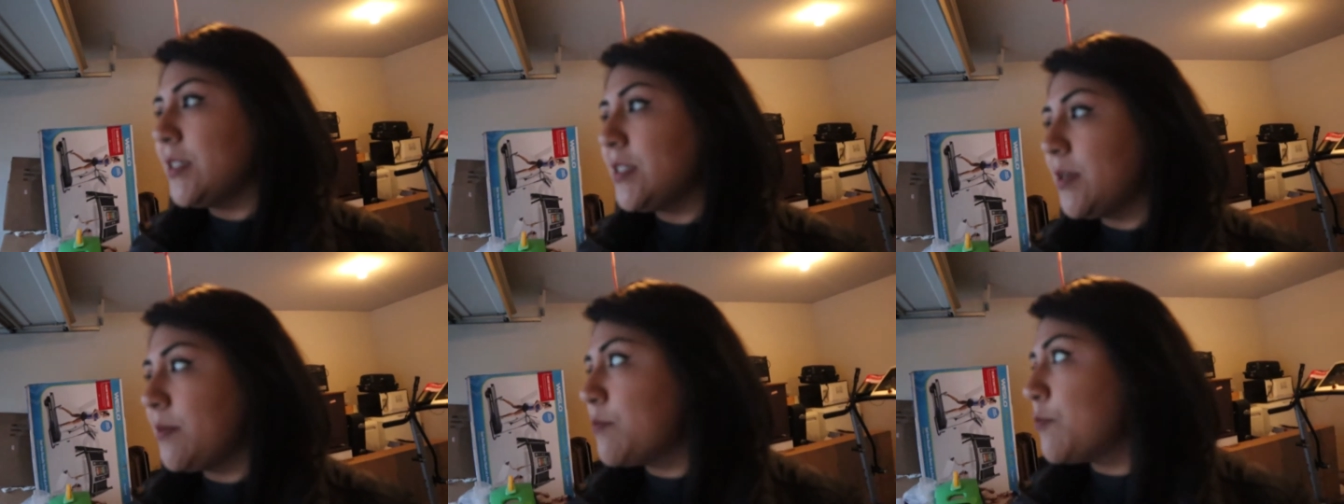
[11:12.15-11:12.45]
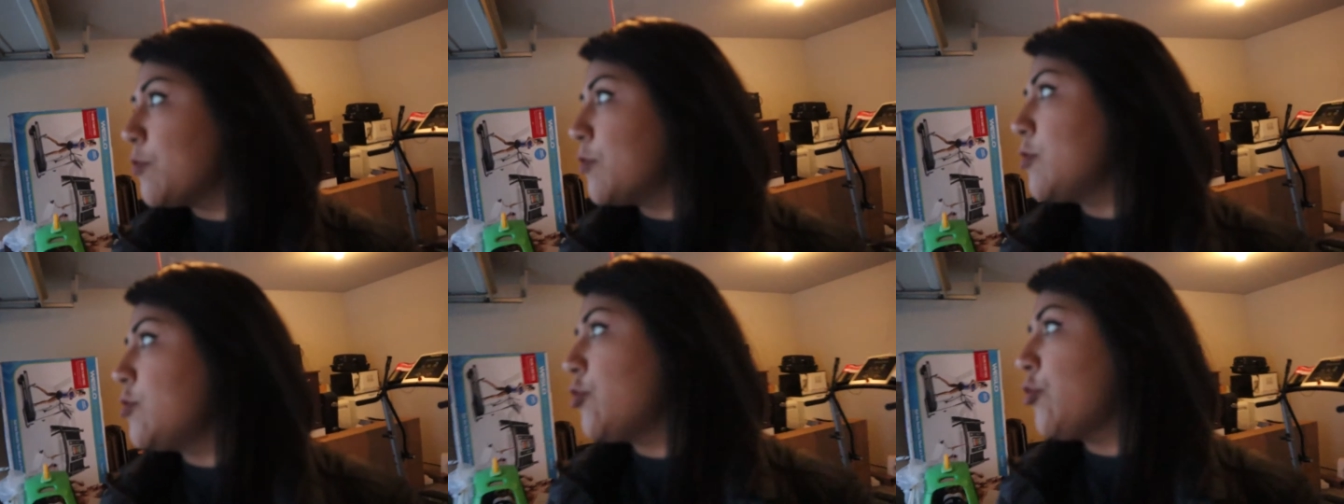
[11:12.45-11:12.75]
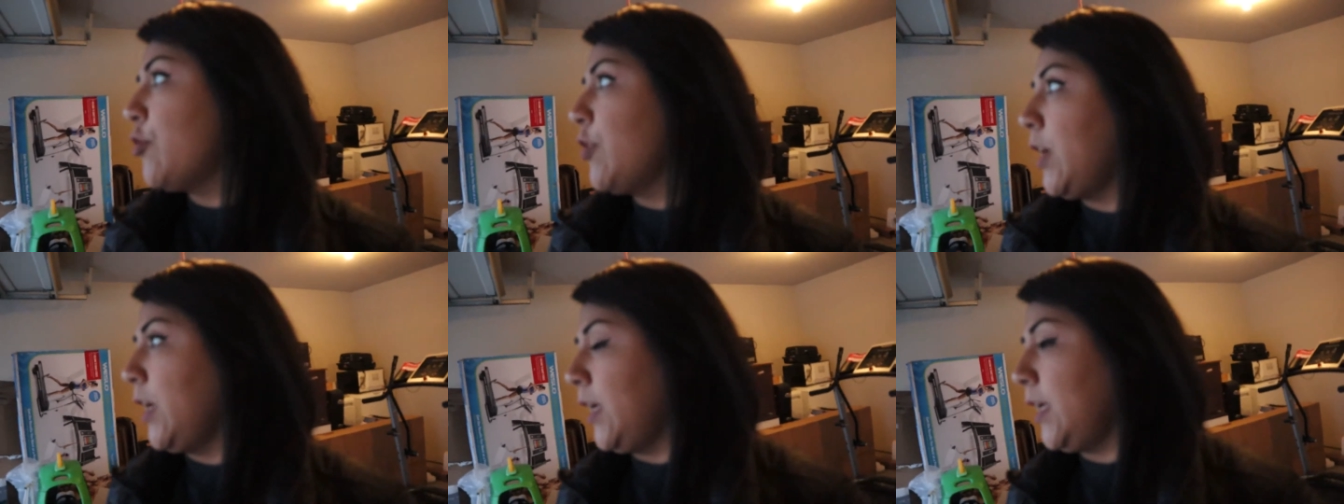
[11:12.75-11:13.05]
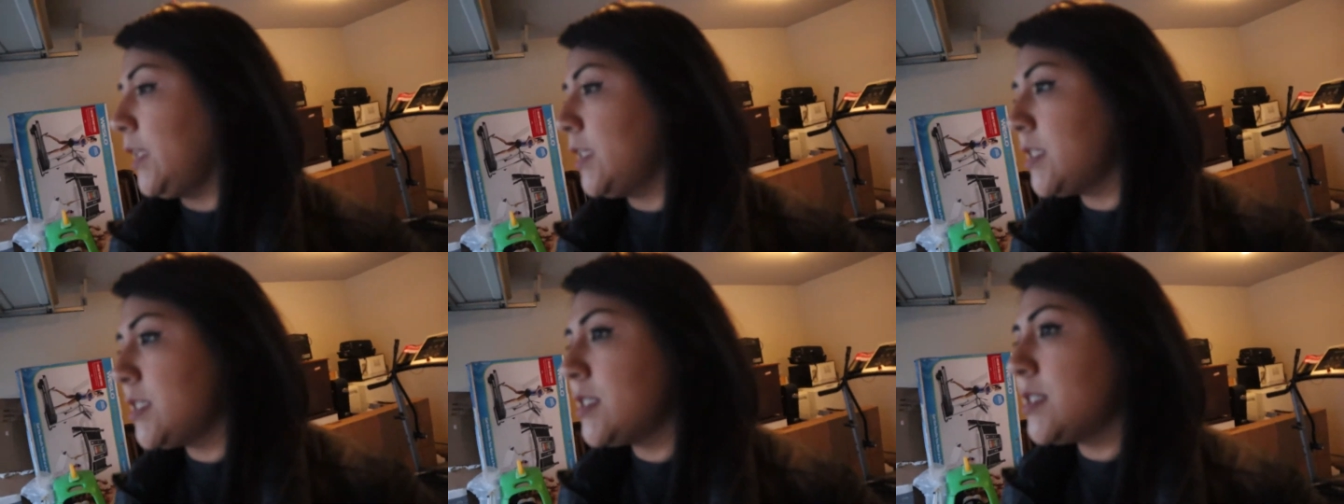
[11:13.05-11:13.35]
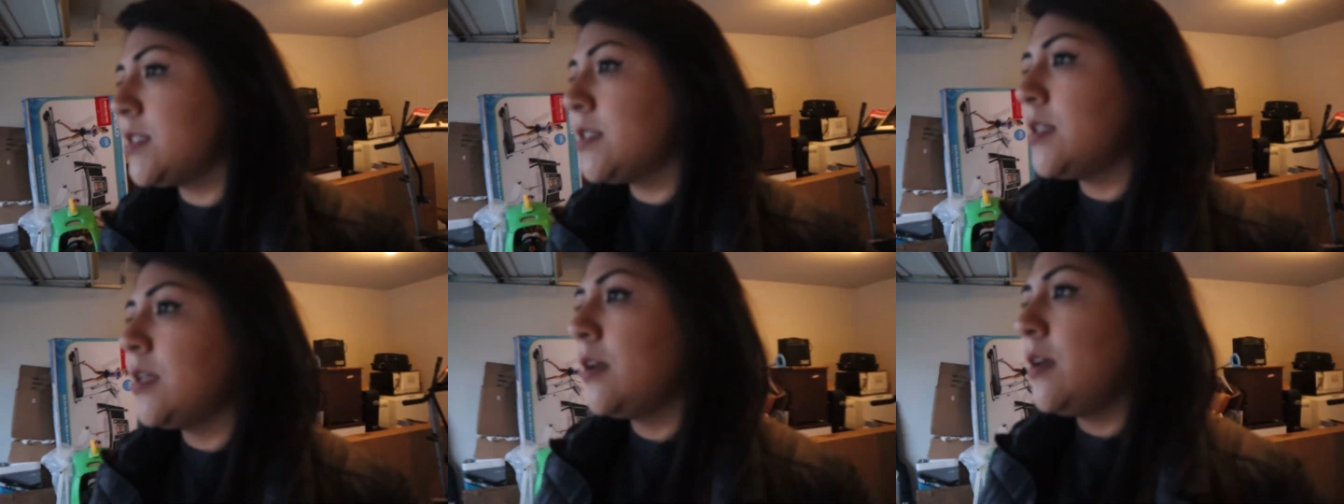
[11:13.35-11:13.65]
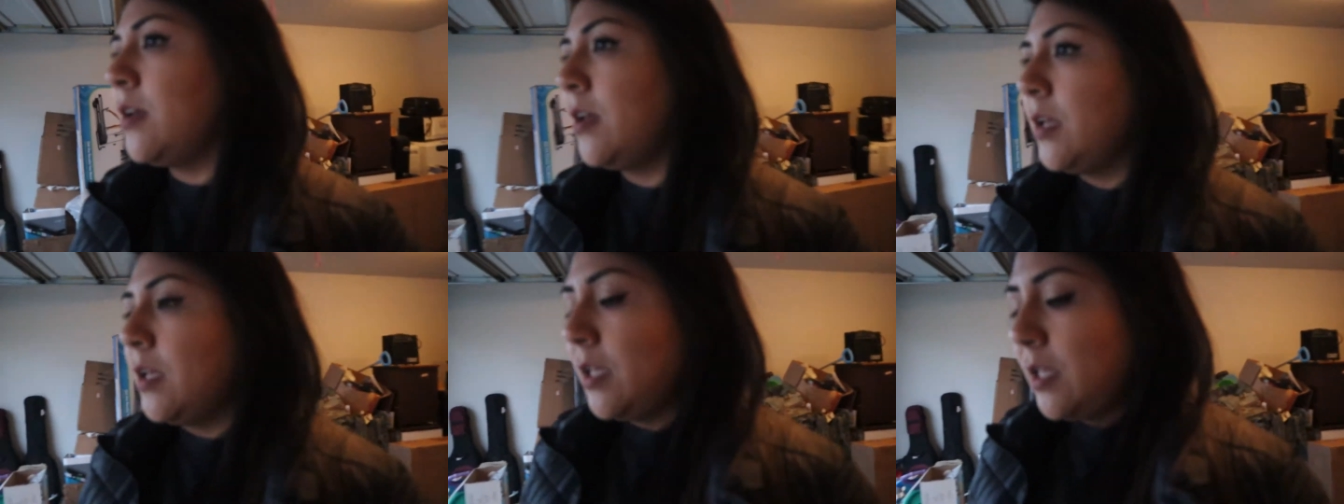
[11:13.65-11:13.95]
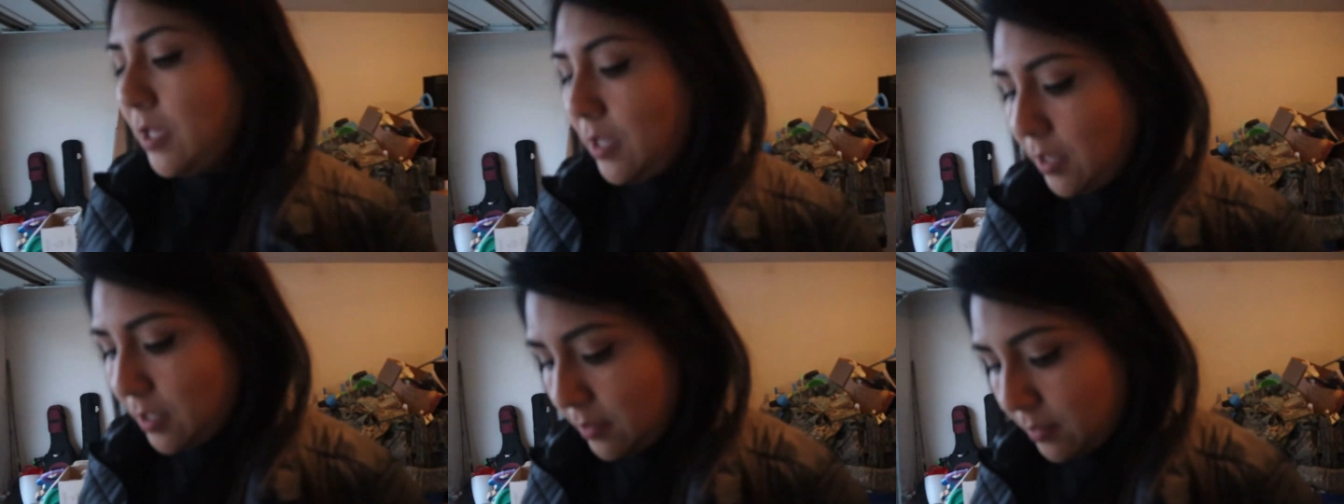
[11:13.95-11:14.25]
some more treats
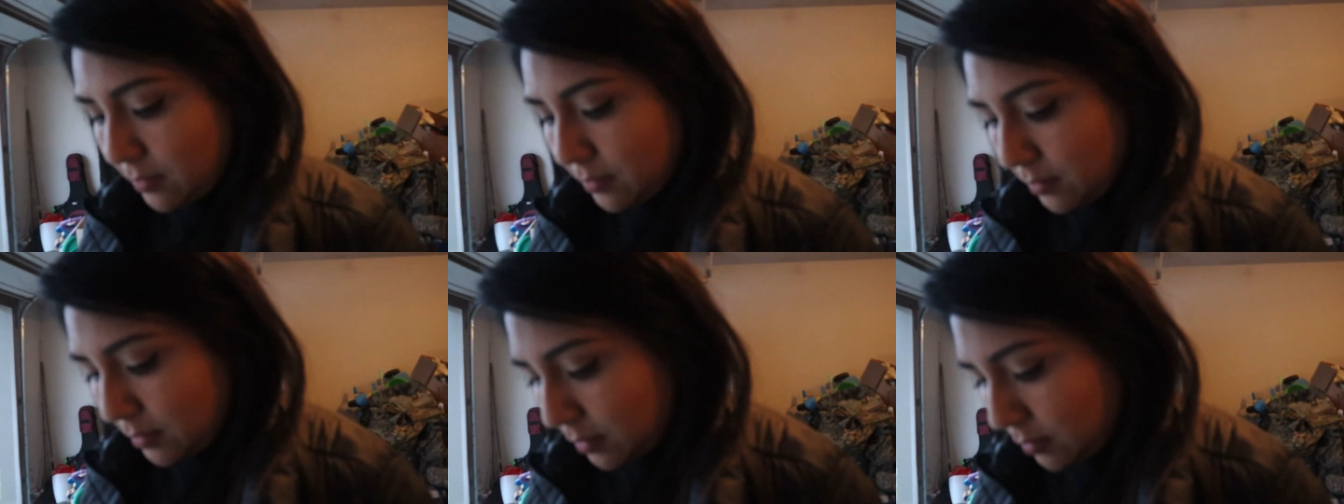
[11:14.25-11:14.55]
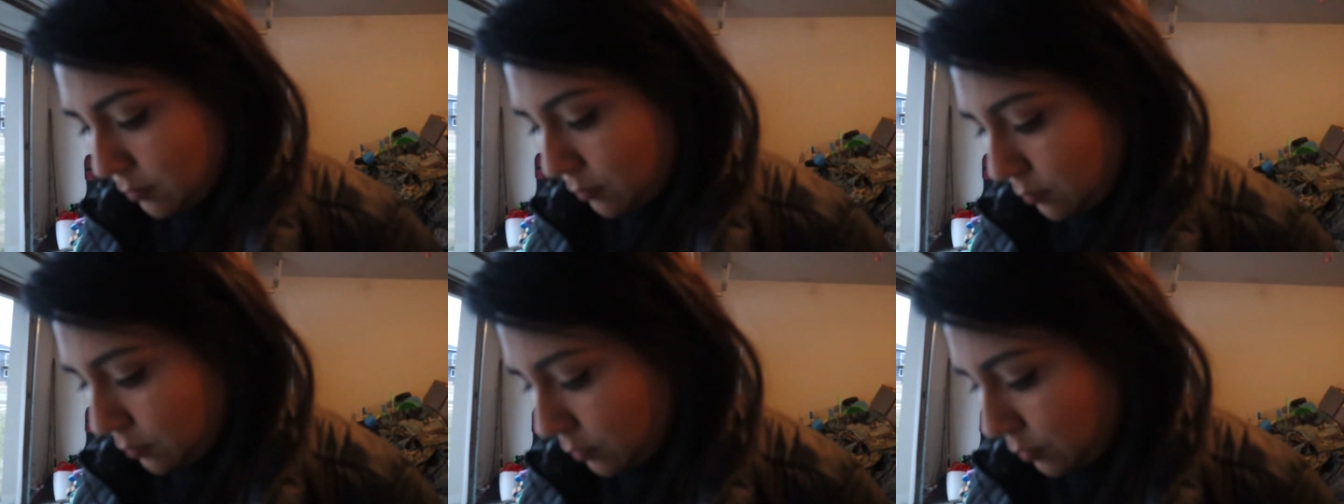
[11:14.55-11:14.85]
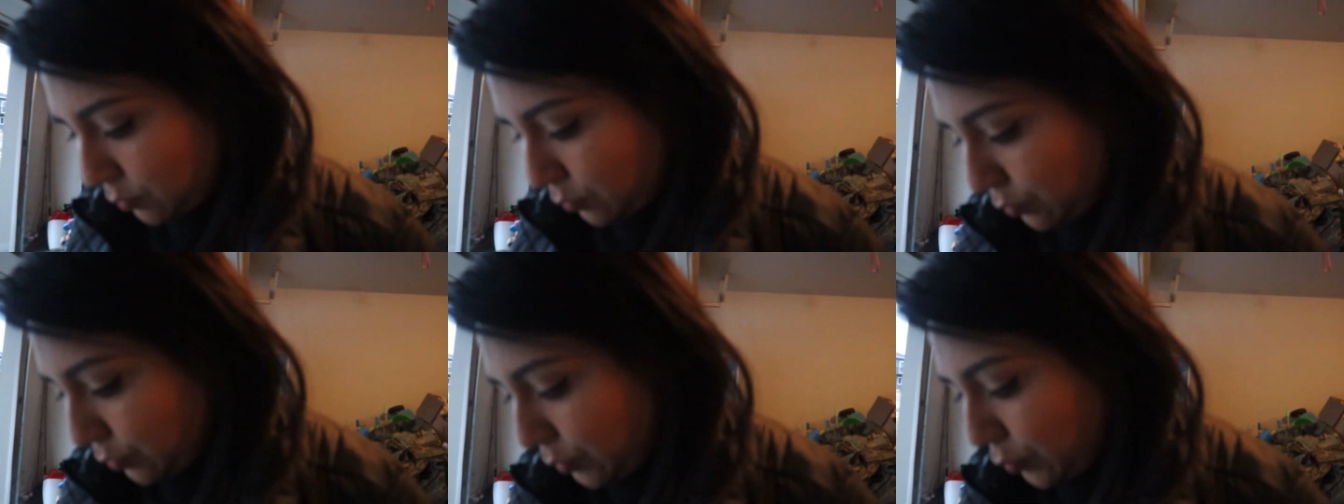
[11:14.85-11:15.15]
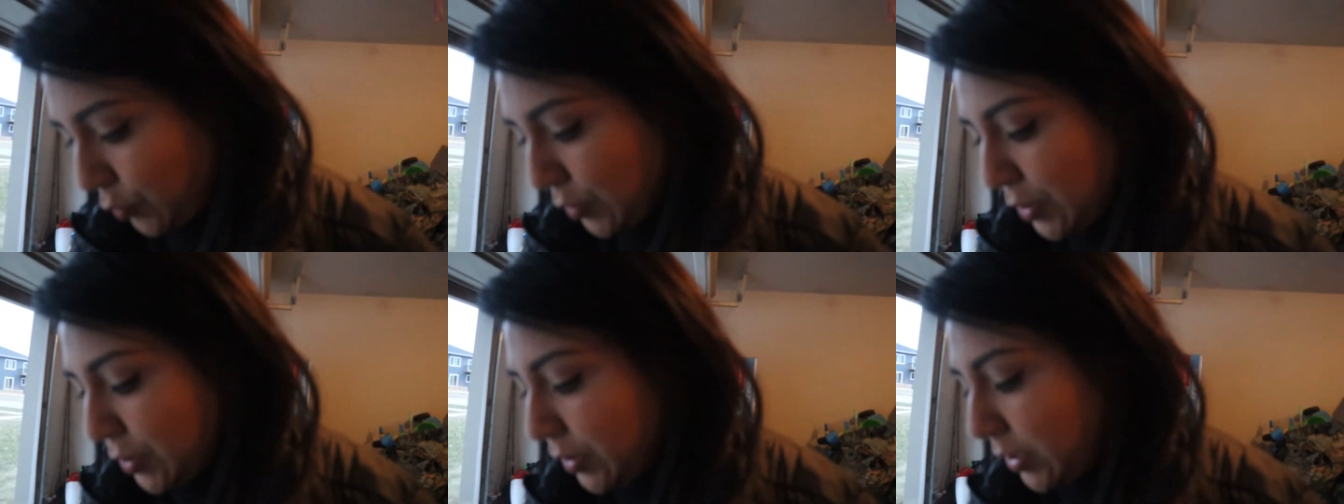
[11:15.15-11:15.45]
and we